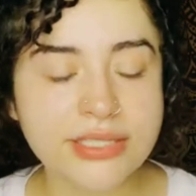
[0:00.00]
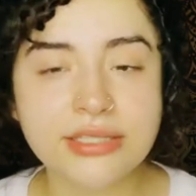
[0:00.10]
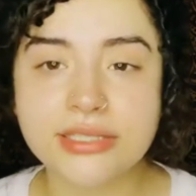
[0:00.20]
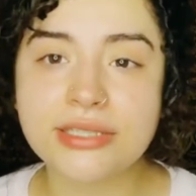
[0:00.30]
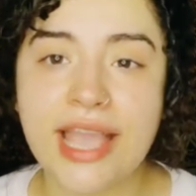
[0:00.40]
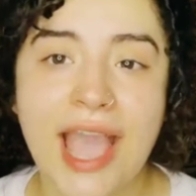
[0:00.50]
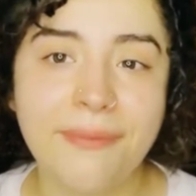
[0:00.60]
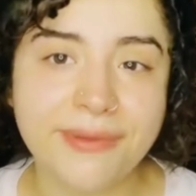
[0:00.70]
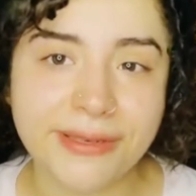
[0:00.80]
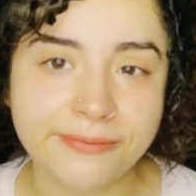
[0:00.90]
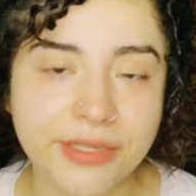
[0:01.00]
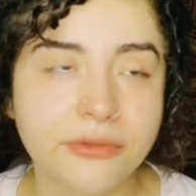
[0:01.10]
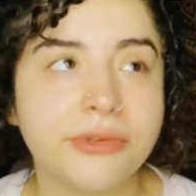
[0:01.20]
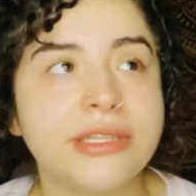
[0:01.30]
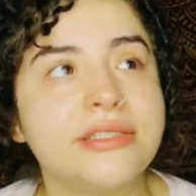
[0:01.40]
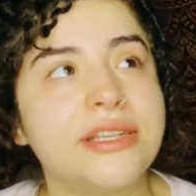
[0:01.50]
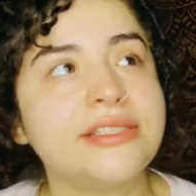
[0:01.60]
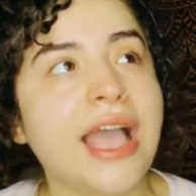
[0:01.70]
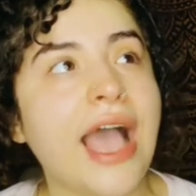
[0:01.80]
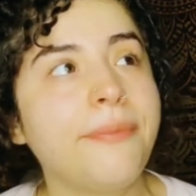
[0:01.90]
doesn't happen. And when it
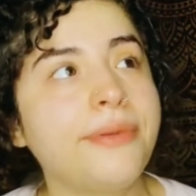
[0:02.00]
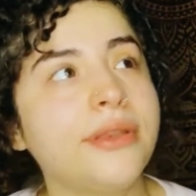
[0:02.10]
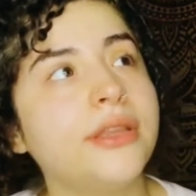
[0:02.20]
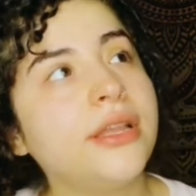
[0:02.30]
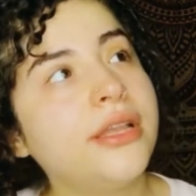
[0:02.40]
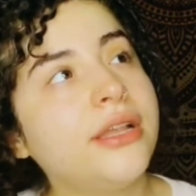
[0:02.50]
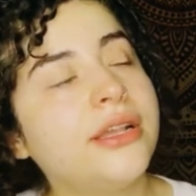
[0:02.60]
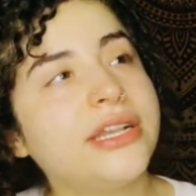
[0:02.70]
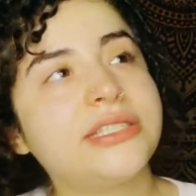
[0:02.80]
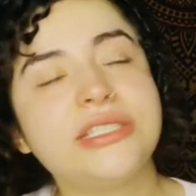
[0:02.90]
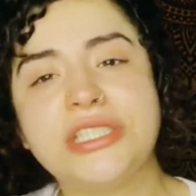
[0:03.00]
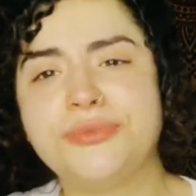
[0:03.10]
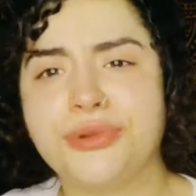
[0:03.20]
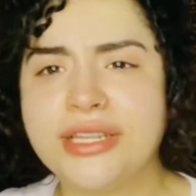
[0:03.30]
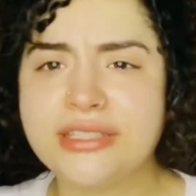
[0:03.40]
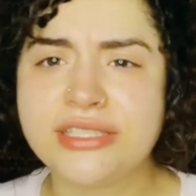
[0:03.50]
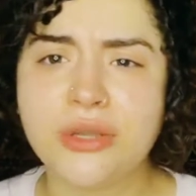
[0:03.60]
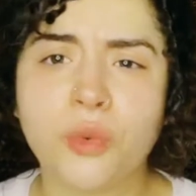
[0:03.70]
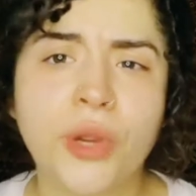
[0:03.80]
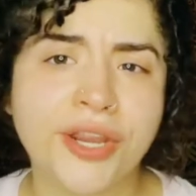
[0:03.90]
does happen, it's to spread this
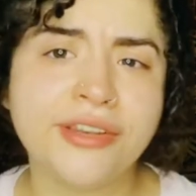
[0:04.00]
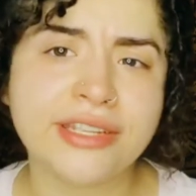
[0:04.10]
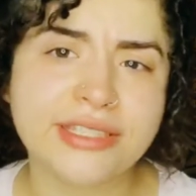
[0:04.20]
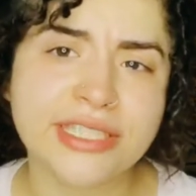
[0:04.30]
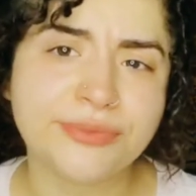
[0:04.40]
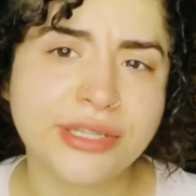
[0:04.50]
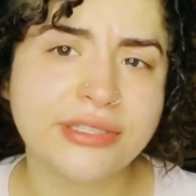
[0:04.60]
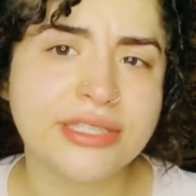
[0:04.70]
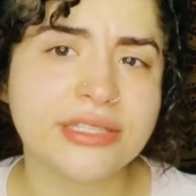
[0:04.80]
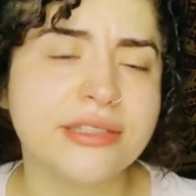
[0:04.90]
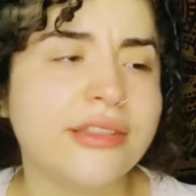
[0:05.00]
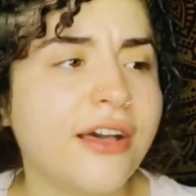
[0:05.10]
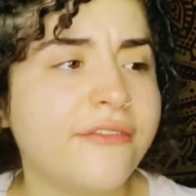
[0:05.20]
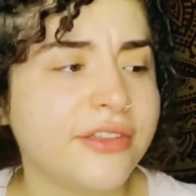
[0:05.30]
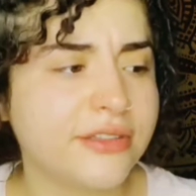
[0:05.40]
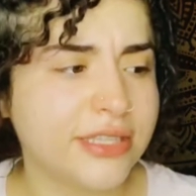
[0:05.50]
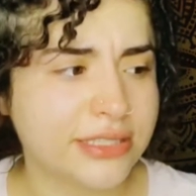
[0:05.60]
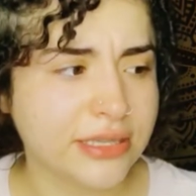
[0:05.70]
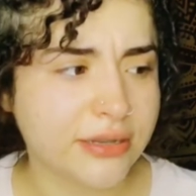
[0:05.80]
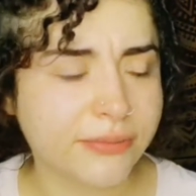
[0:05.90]
awareness and spread this love and
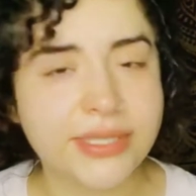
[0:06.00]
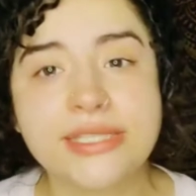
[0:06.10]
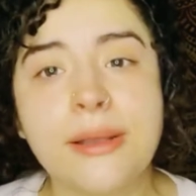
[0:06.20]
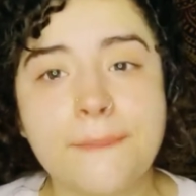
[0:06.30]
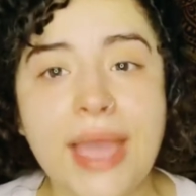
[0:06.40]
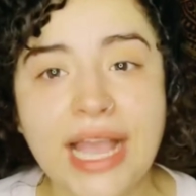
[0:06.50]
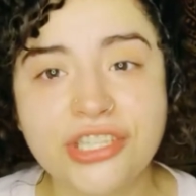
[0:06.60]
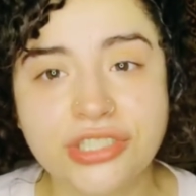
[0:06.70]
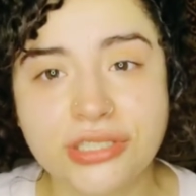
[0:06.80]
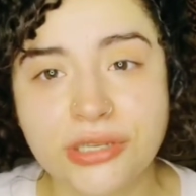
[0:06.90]
this compassion.